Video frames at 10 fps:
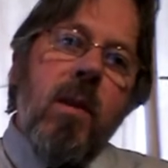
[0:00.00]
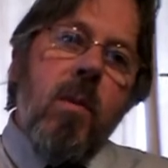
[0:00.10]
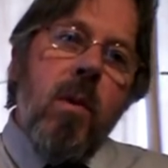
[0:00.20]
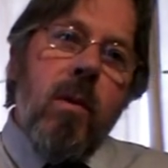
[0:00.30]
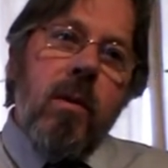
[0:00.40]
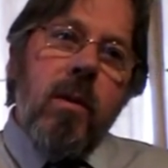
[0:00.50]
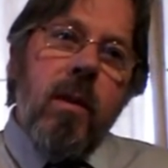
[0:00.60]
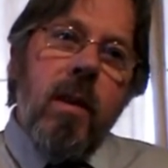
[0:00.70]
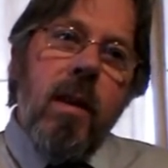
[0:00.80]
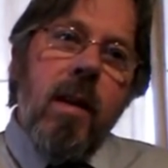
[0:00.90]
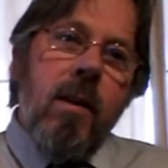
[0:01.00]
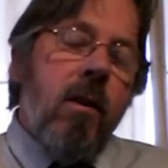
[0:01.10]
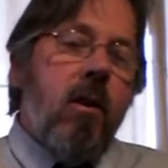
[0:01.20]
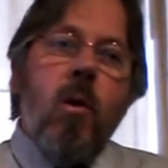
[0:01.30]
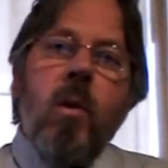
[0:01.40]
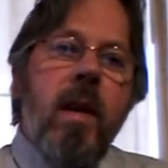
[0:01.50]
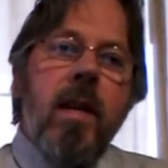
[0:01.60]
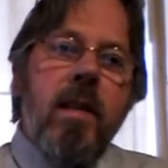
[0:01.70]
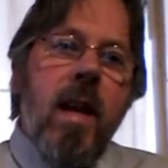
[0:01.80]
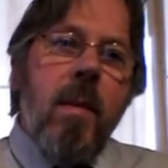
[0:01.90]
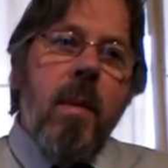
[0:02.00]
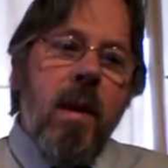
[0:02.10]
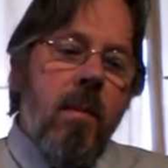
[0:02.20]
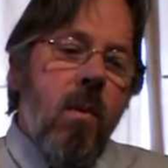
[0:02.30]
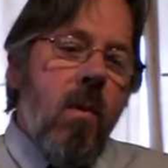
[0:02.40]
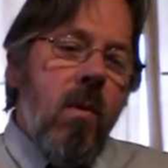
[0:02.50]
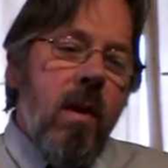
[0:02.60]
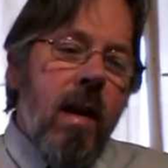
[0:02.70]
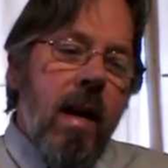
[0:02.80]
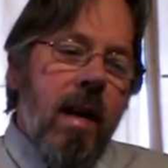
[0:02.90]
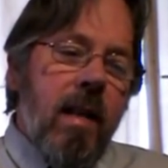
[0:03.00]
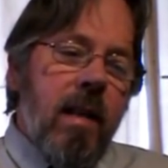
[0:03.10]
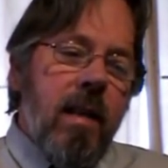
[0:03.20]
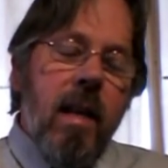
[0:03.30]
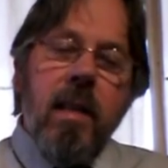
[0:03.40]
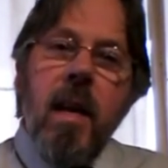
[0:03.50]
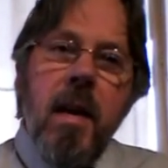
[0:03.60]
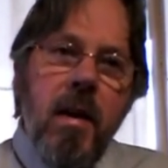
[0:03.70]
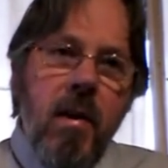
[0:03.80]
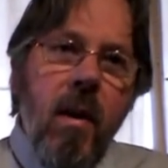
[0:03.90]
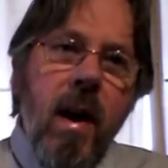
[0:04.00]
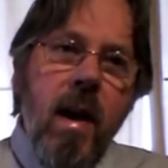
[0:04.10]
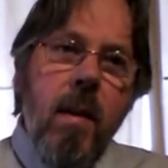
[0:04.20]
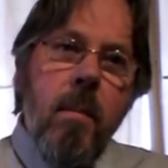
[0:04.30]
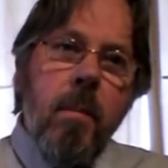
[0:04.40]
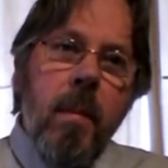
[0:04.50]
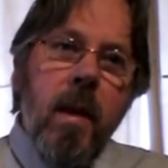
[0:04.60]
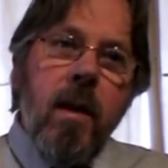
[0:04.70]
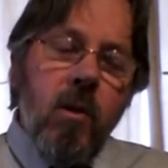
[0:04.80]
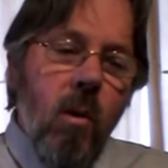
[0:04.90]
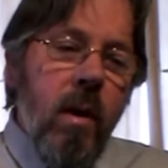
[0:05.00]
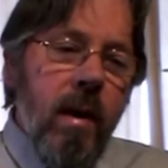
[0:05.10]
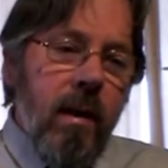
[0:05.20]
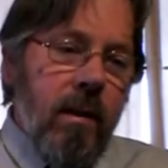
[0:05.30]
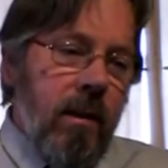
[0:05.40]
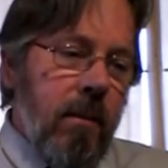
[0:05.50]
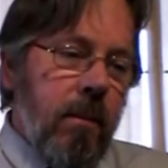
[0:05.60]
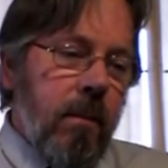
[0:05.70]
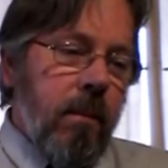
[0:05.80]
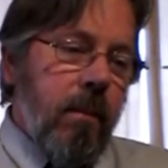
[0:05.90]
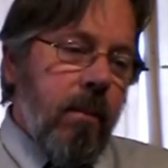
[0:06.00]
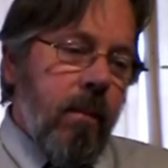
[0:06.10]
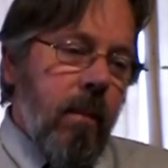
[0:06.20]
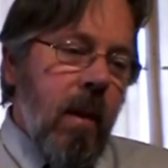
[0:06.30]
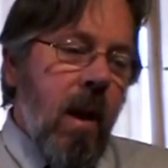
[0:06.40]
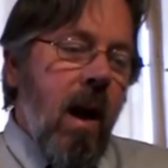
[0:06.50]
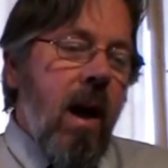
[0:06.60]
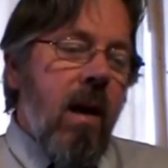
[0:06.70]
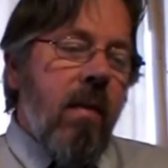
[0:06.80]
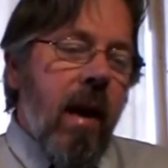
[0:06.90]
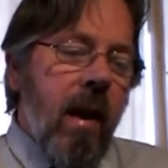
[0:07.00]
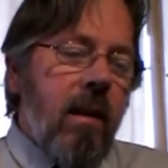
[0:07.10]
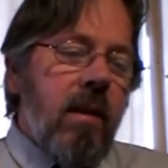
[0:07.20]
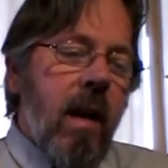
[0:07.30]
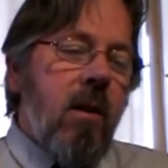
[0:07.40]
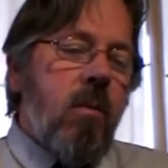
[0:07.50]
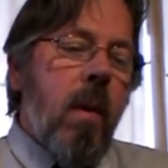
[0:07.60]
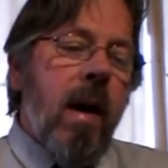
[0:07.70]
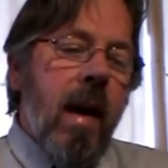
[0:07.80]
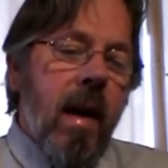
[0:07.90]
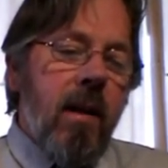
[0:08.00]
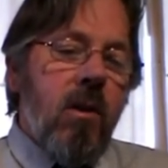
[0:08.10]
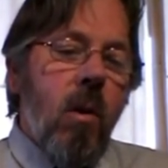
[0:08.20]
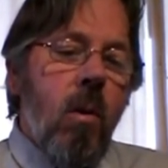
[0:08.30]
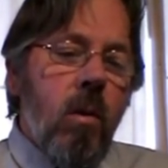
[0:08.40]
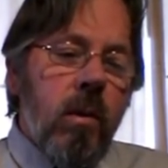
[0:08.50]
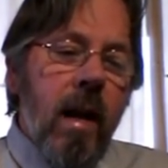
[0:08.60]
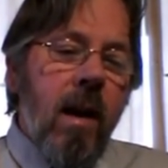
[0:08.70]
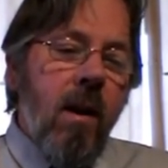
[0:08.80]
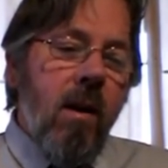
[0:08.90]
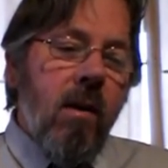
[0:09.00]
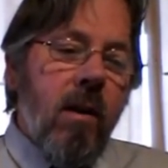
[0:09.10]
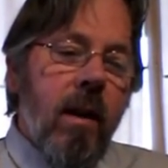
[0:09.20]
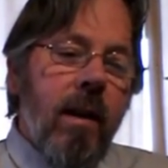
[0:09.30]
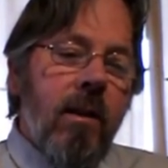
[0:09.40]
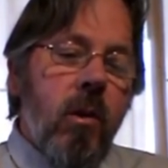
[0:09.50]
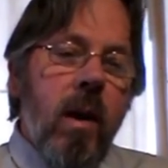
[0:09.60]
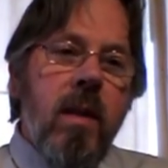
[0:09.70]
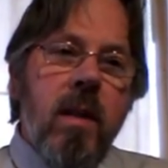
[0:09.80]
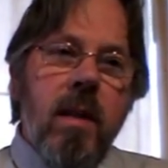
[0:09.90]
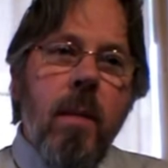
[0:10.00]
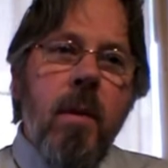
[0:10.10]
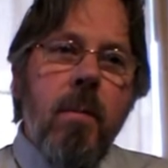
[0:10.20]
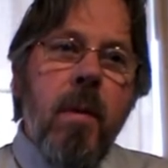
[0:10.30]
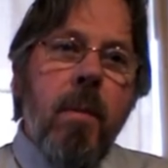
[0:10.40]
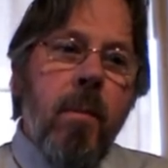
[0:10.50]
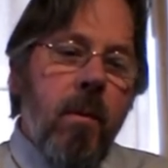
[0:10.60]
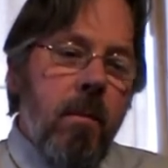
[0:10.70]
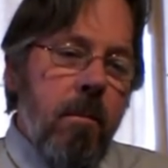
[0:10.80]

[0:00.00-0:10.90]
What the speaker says: the world, not calling his name anymore. And he says, here I am. He's calling us. I have held out my hands all day long to a stubborn people